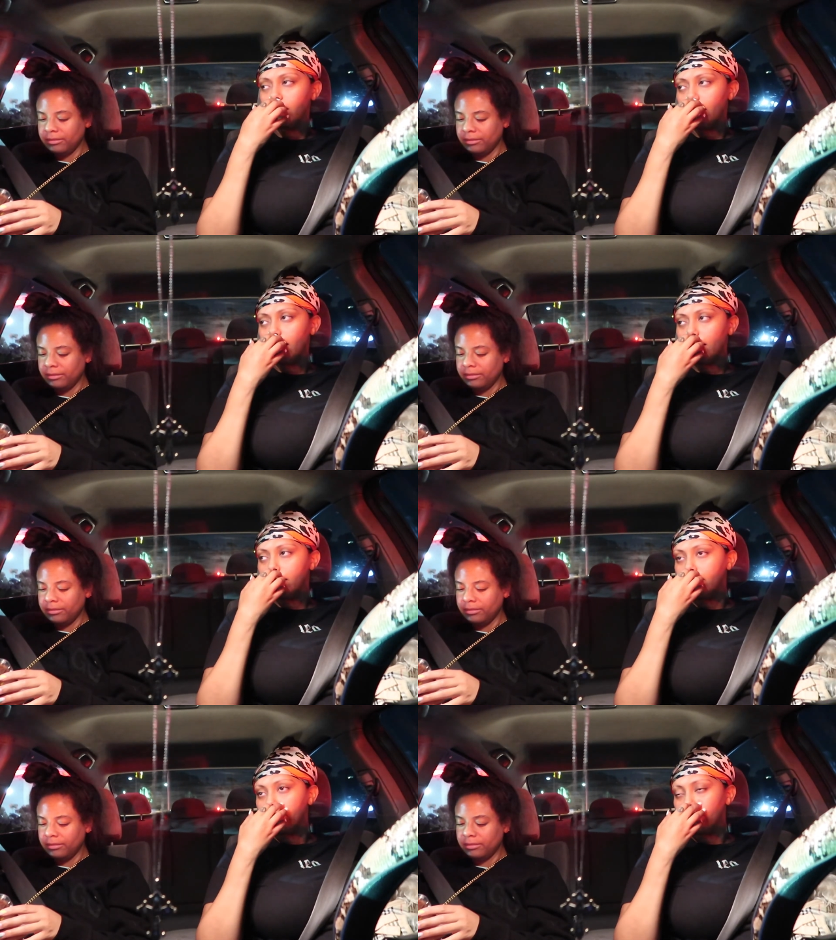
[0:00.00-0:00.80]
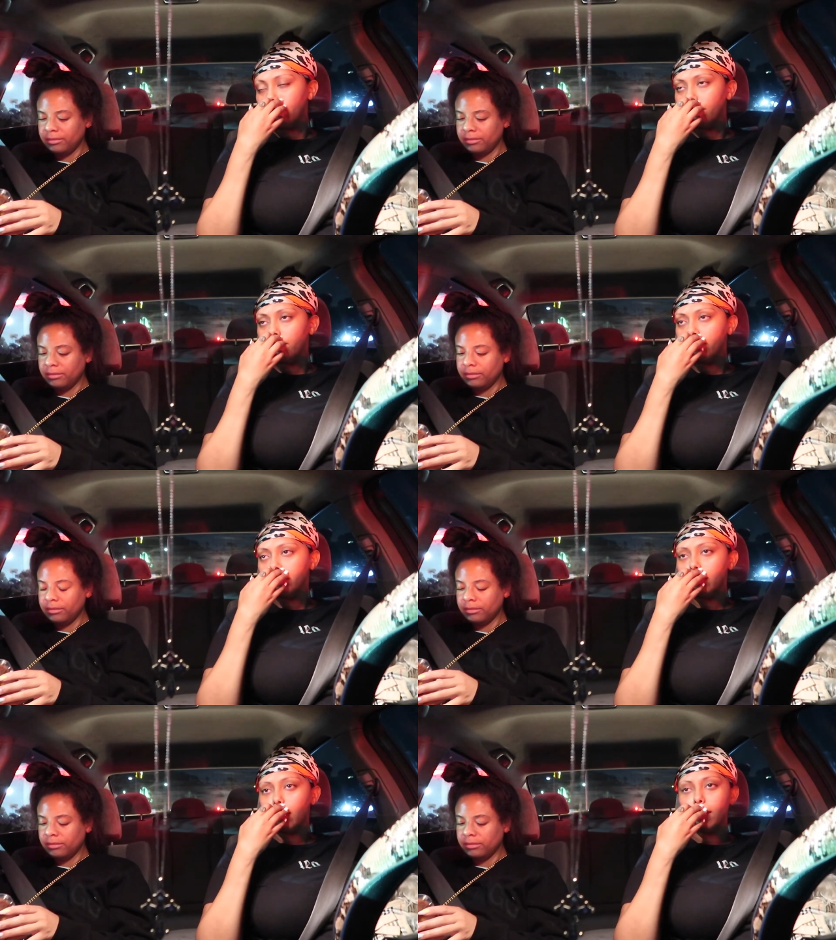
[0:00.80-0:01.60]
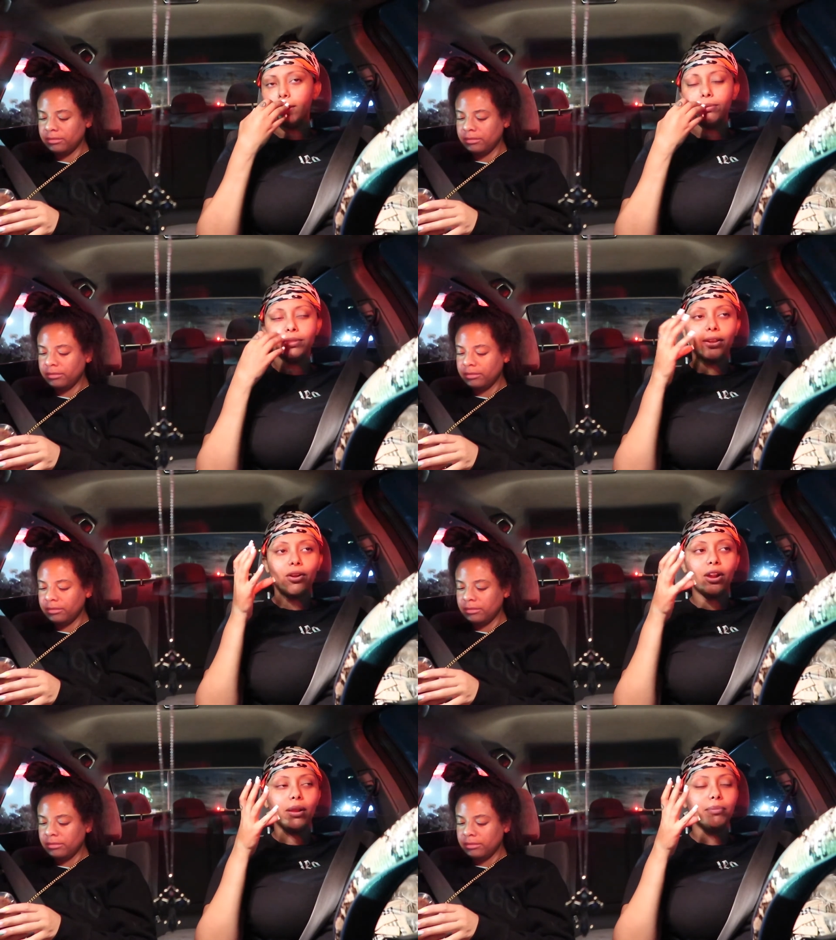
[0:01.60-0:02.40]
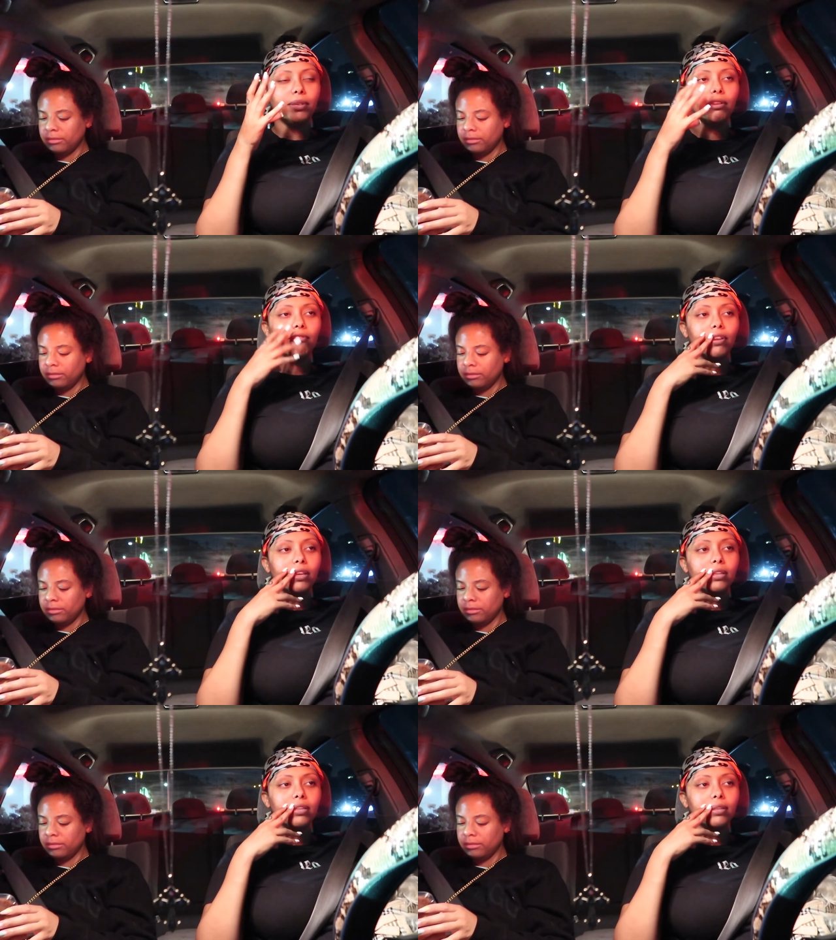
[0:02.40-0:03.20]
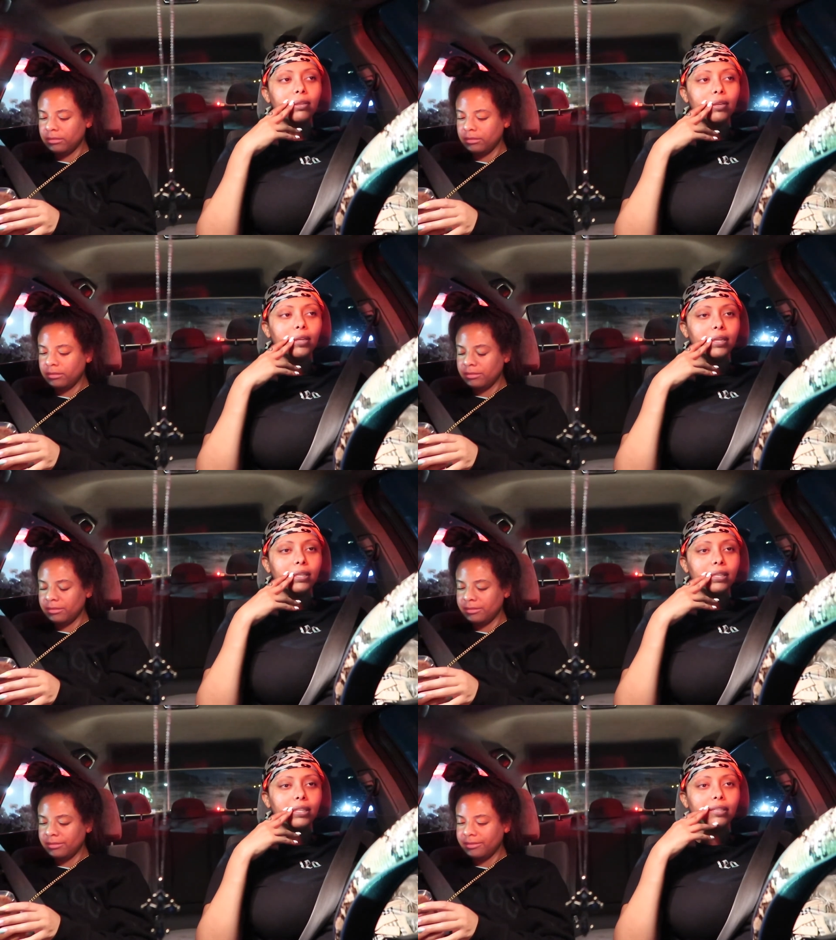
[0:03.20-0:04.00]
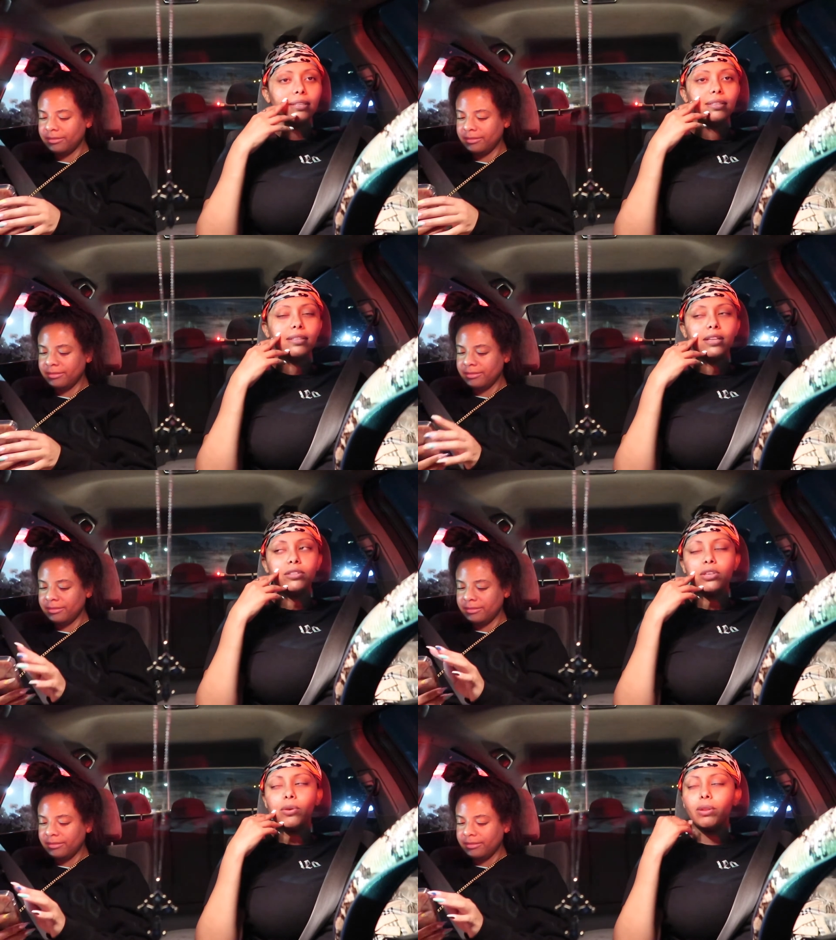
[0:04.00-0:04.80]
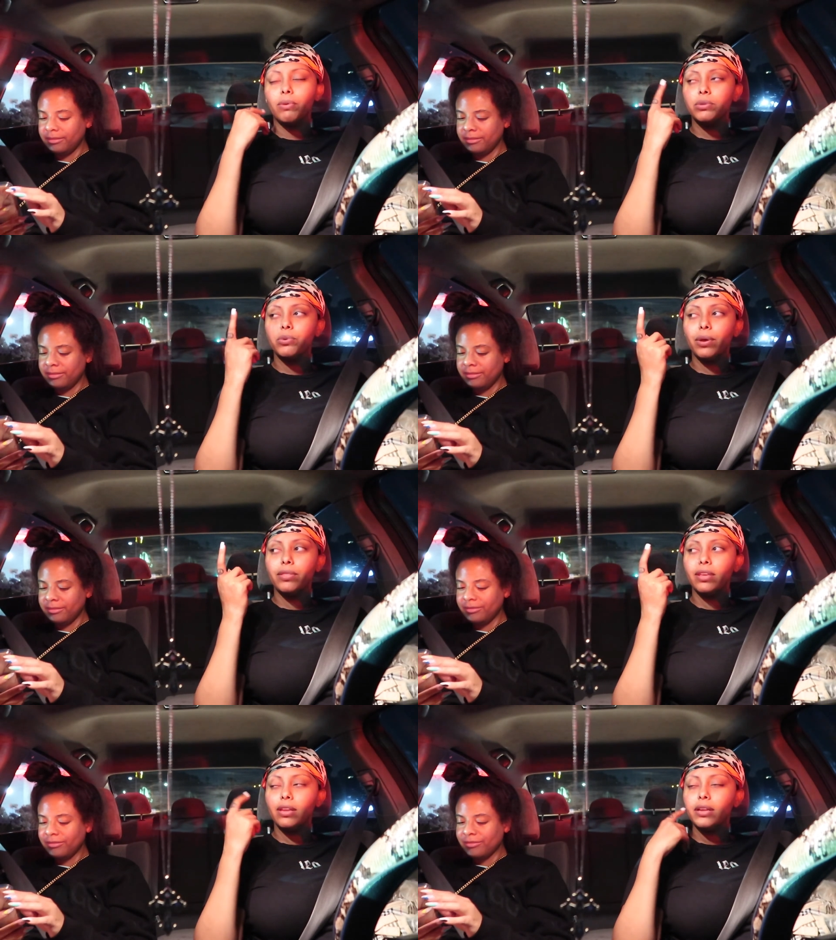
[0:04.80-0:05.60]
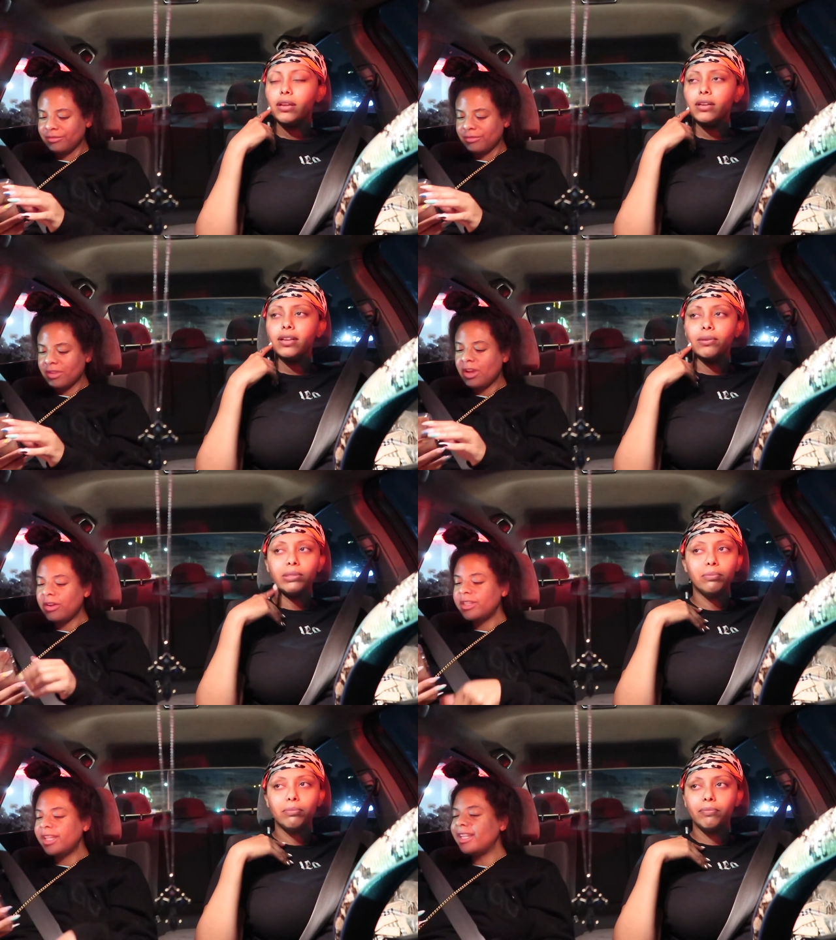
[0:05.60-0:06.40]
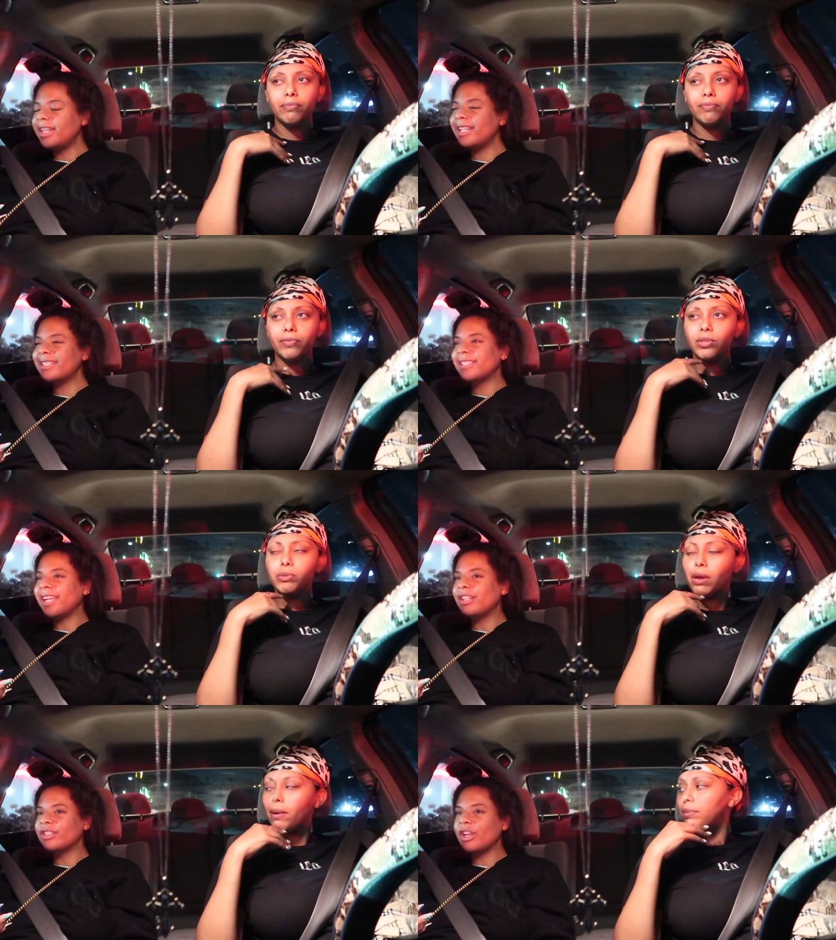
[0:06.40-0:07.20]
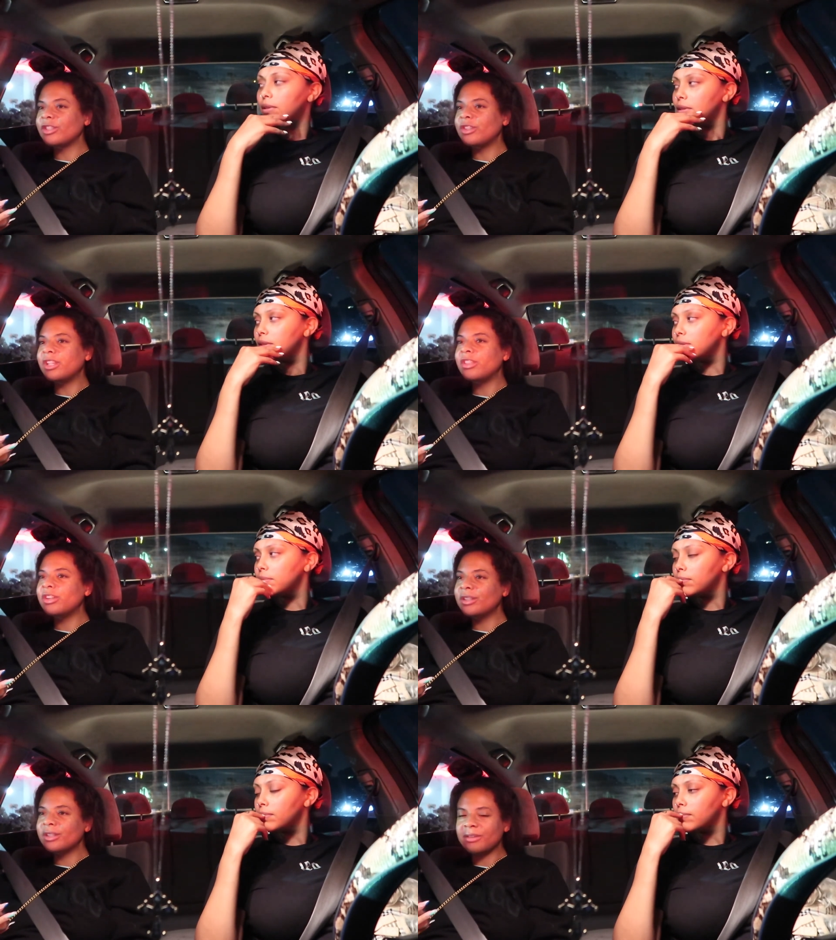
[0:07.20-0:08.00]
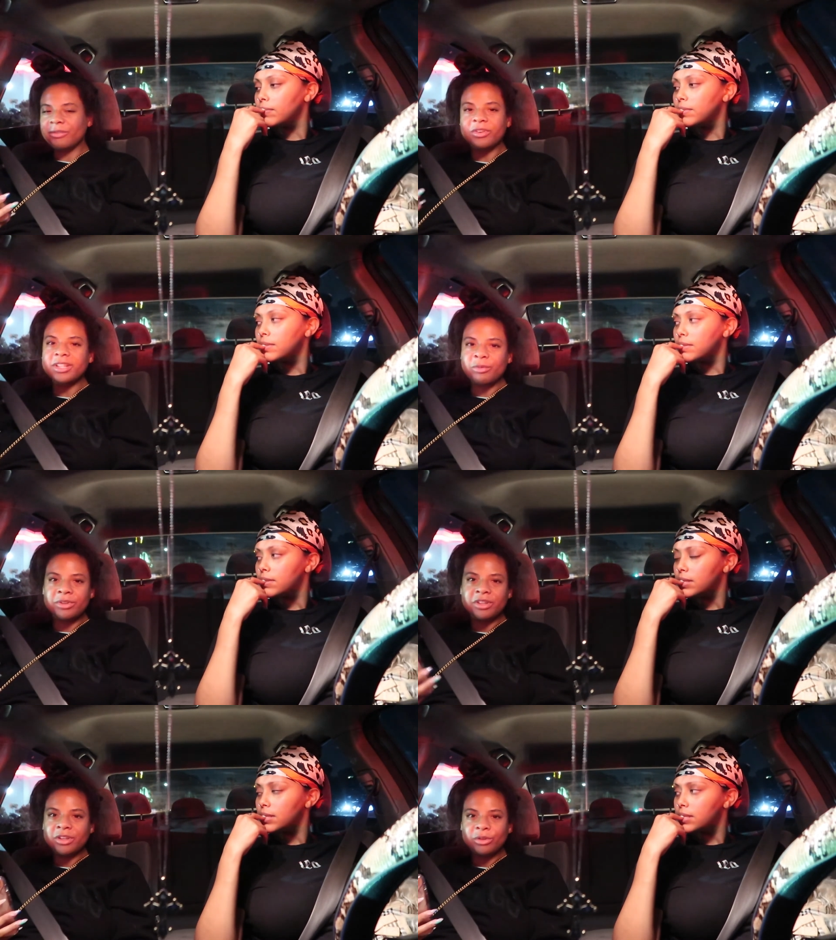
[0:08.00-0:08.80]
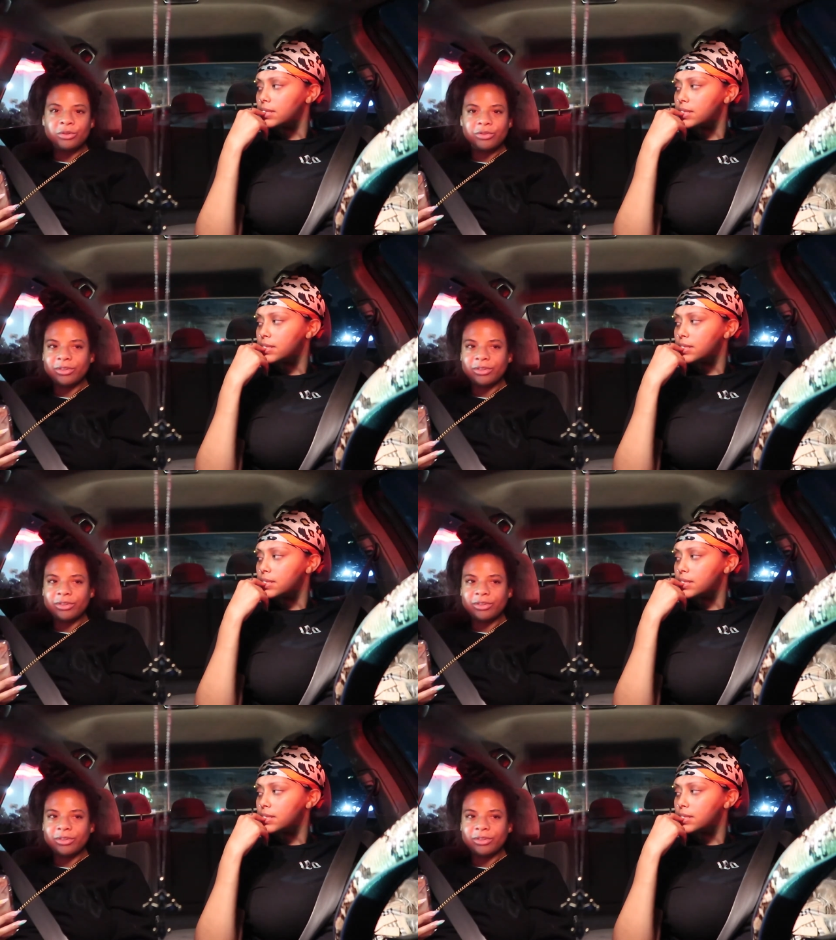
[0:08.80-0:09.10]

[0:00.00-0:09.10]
Speaker 1: And yeah, it was like an R&B event. And so anyways, we went there.
Speaker 2: It was, oh, and then inside there's also another friend that we know.